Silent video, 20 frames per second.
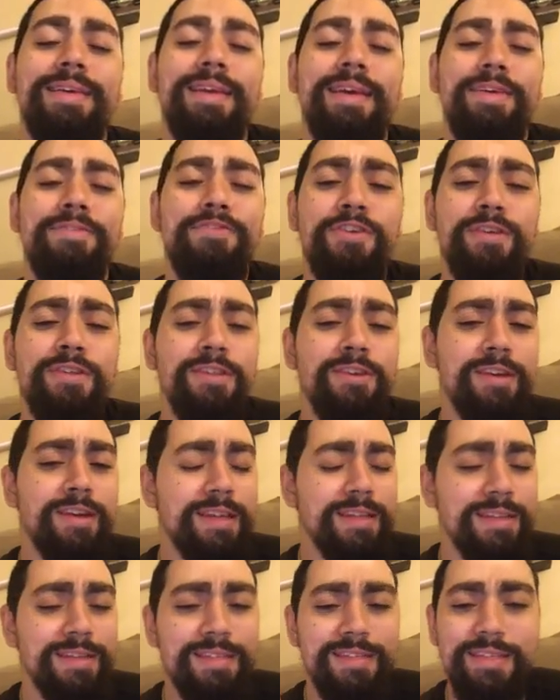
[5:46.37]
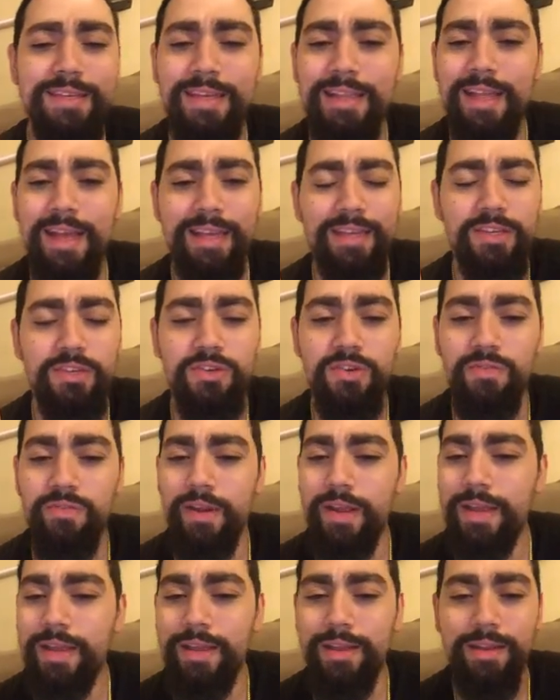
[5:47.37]
If you're looking to see like
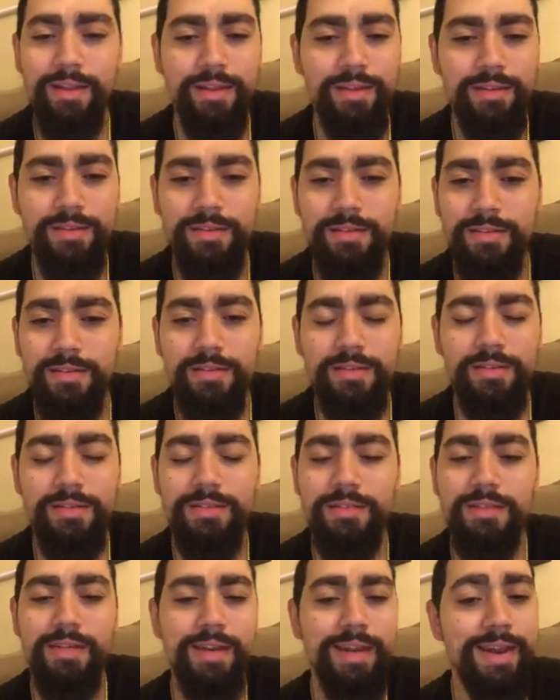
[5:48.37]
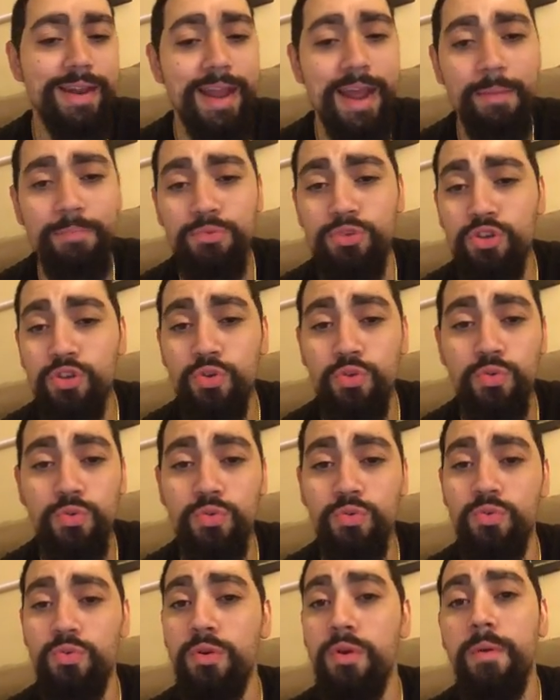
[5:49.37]
Uranus,
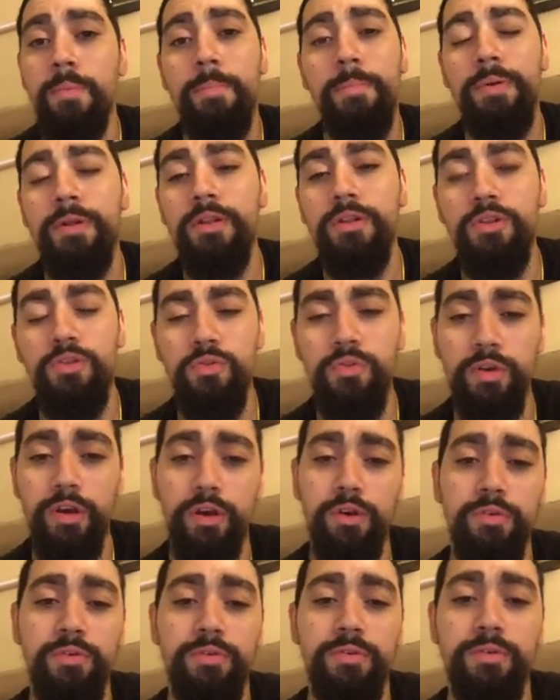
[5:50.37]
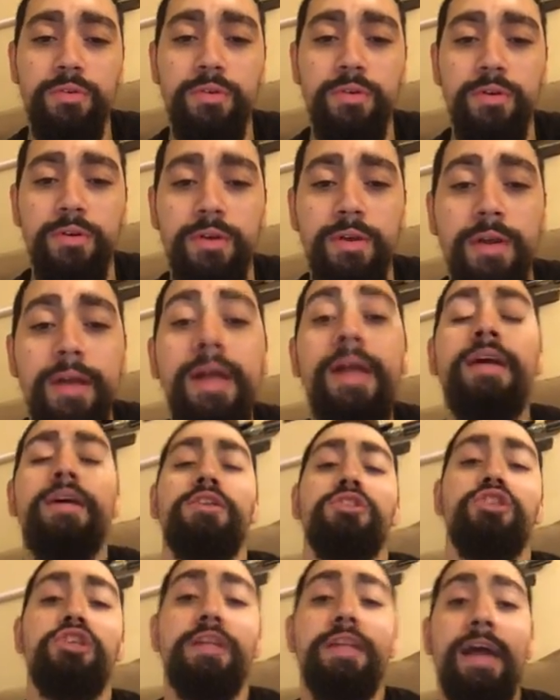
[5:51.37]
Neptune, Pluto,
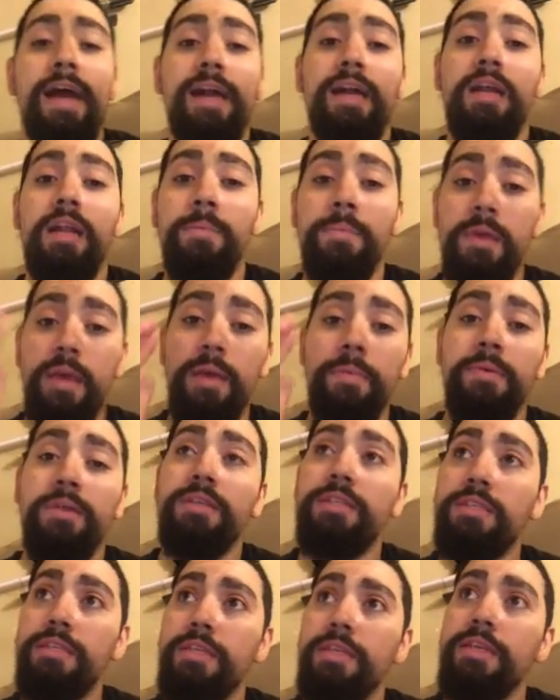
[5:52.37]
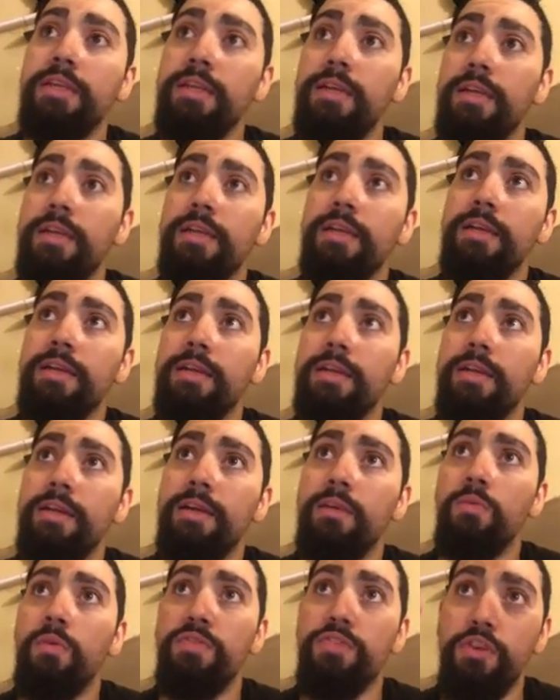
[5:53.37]
you're not going to be able to see it
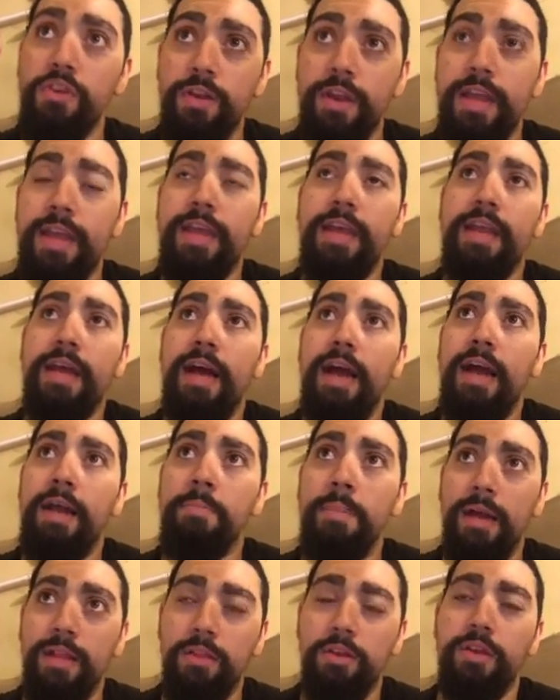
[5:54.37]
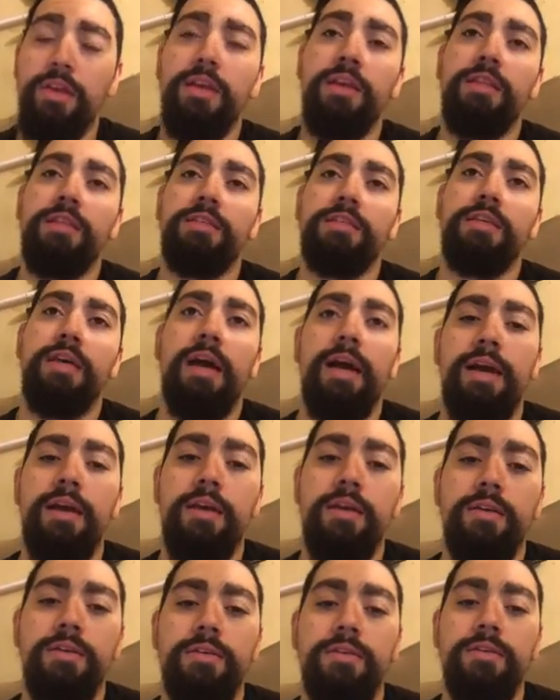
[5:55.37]
with your naked eye by looking in the sky.
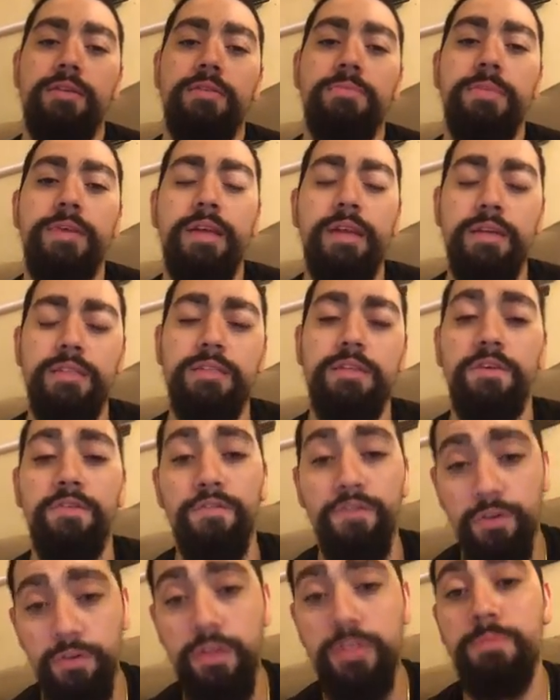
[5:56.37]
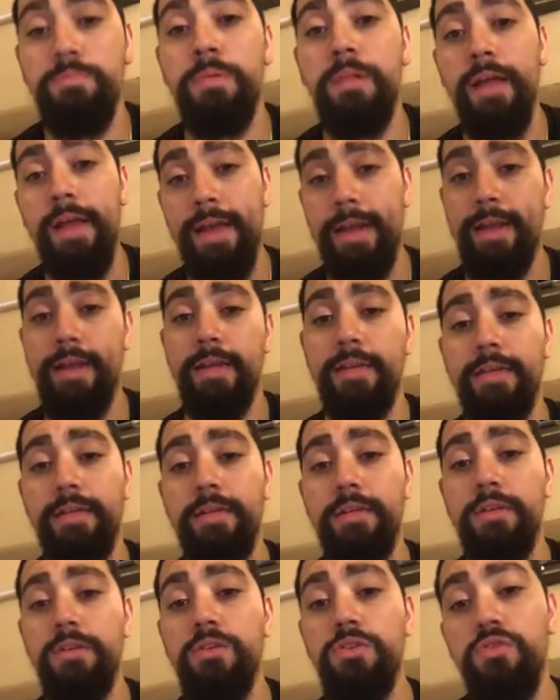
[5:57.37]
Because the furthest planet
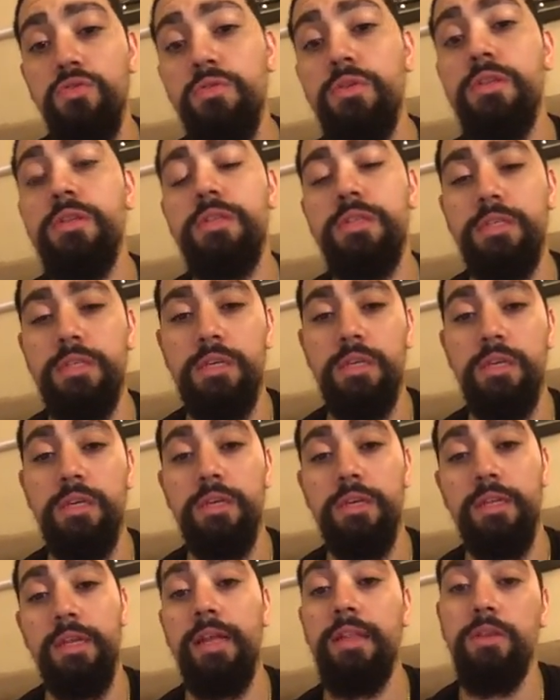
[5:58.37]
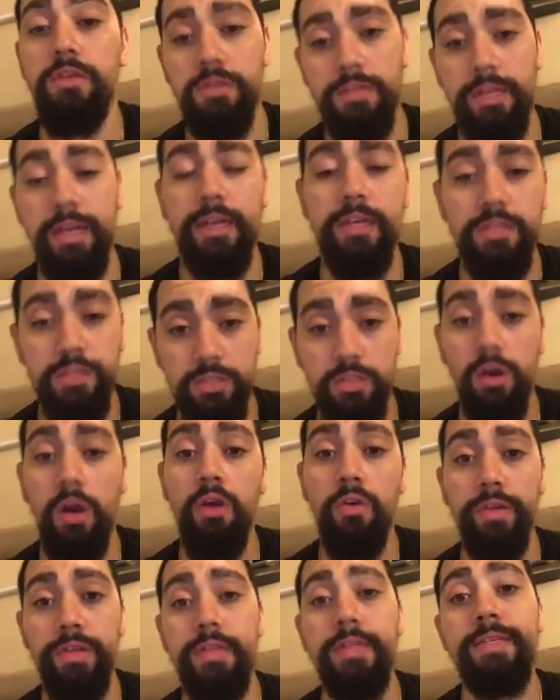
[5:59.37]
you can see that looks like a
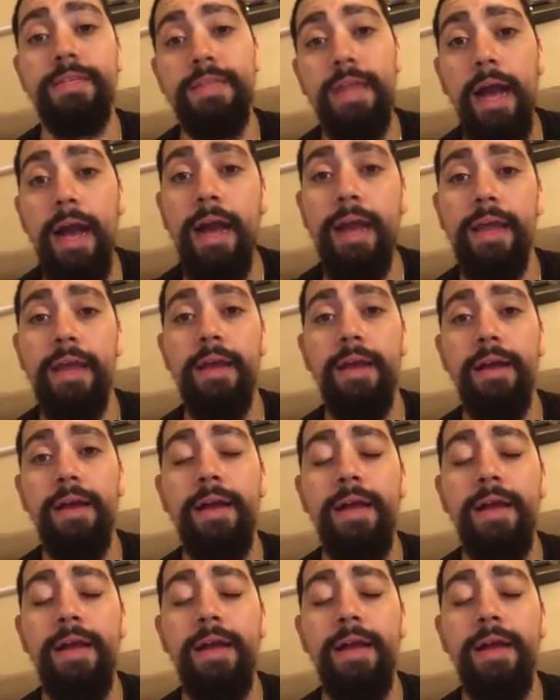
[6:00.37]
star in the sky